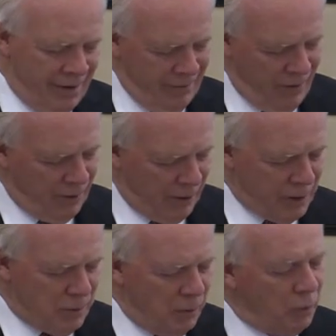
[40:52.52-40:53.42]
Father,
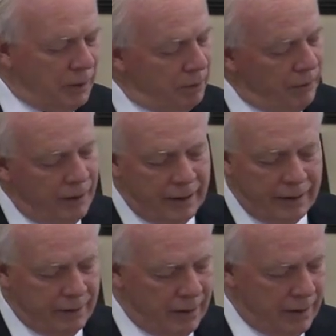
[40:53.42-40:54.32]
that's what we
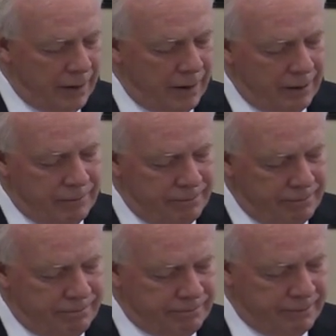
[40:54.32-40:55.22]
pray uh,
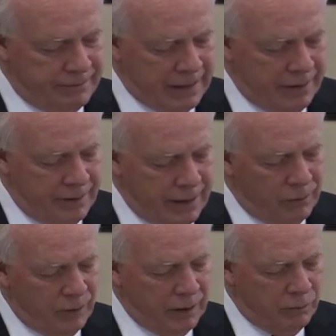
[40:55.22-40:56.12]

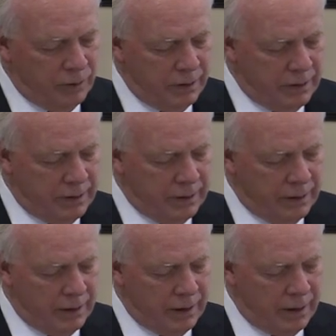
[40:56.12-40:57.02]
that we would
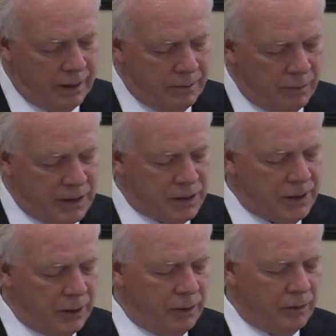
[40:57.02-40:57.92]
uh, be
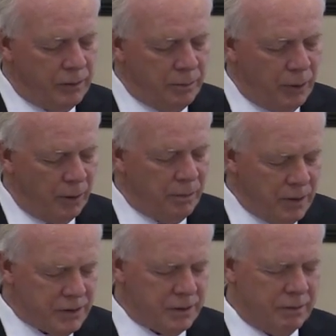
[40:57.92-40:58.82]
singular in
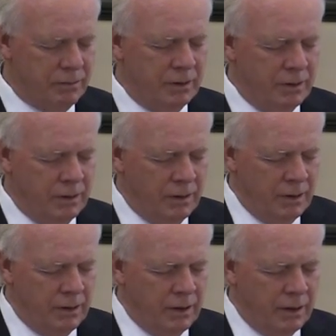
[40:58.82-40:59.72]
purpose,
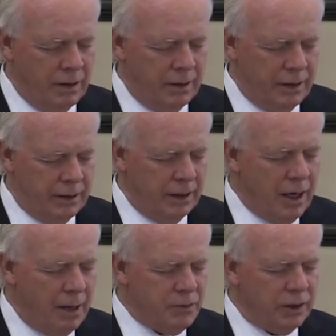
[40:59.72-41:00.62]
uh, that the
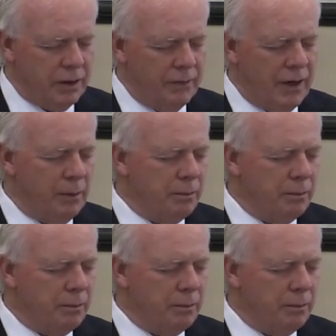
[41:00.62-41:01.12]
object of our